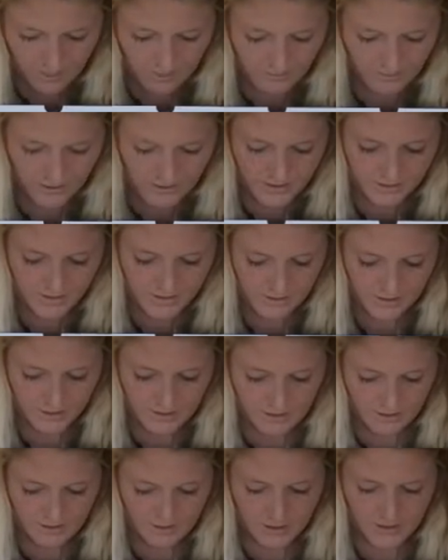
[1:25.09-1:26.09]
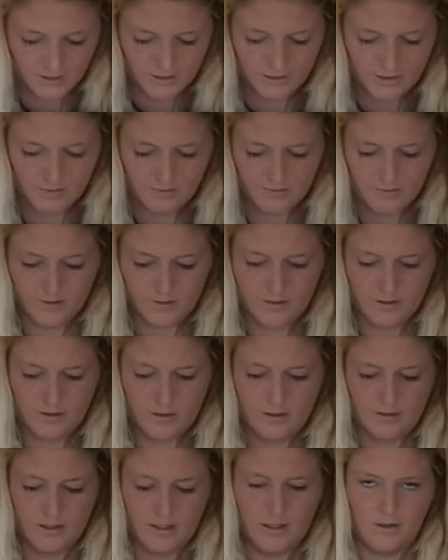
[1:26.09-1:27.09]
three stirrers for
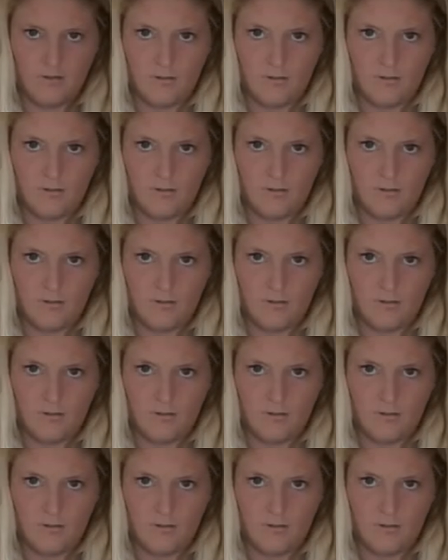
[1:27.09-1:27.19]
stirring